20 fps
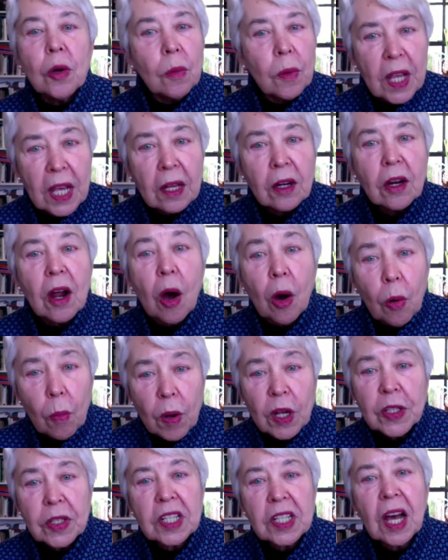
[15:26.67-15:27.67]
We had
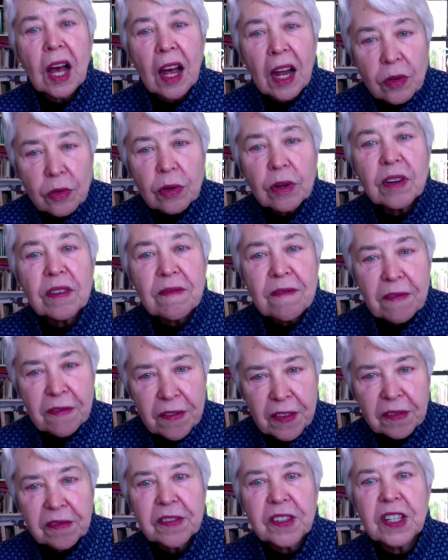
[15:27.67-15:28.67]
almost
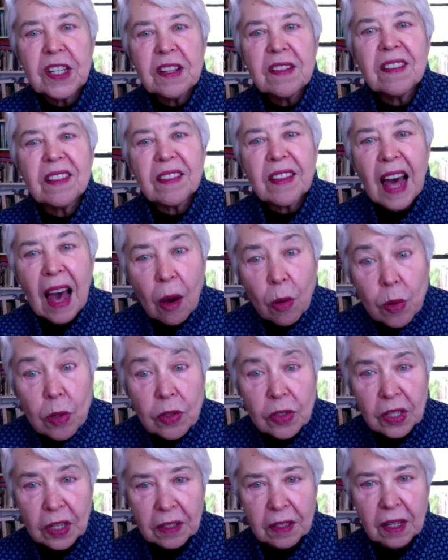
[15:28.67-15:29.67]

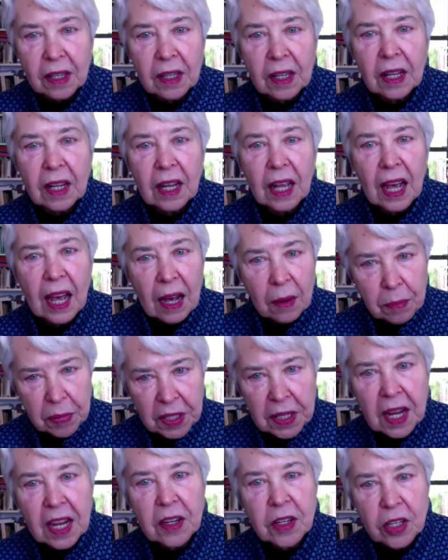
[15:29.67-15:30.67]
150,000
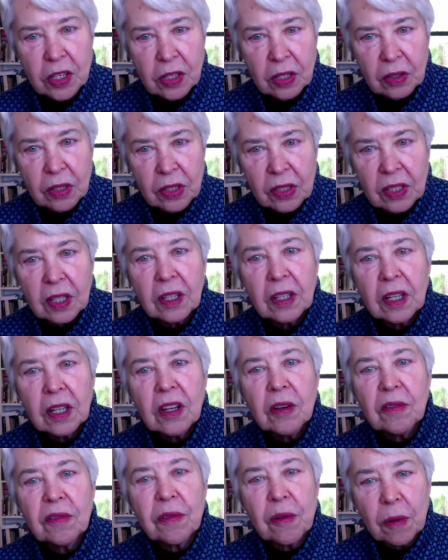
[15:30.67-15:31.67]
applications
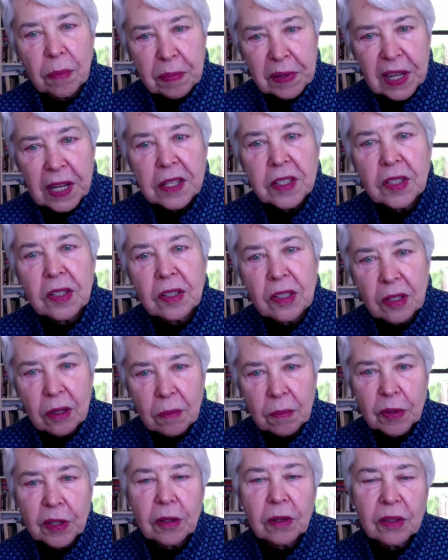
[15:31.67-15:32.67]
for places
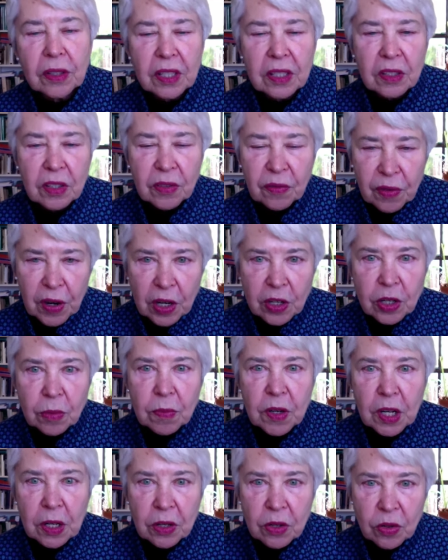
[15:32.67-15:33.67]
in Berkeley's
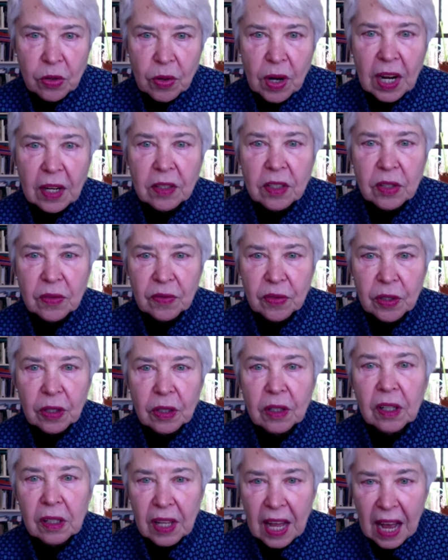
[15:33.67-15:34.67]
freshman and
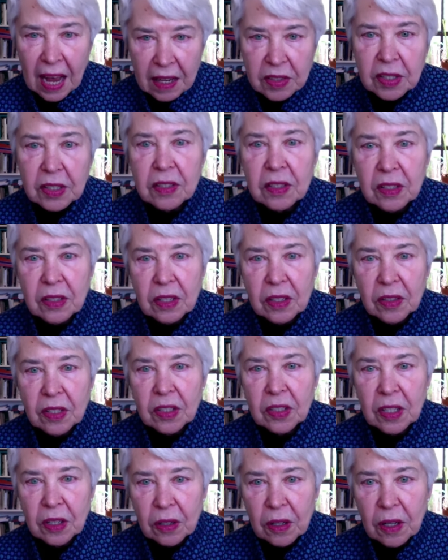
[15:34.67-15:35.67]
transfer classes
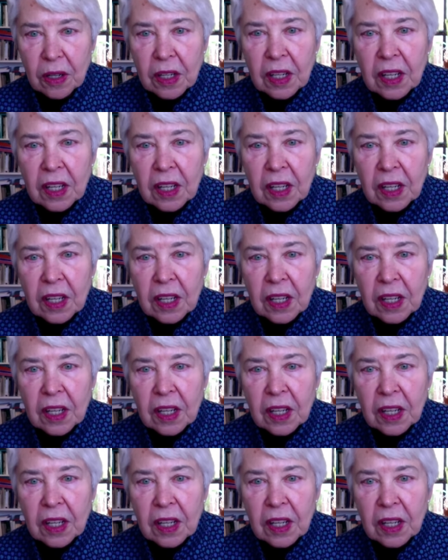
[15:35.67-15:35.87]
this year.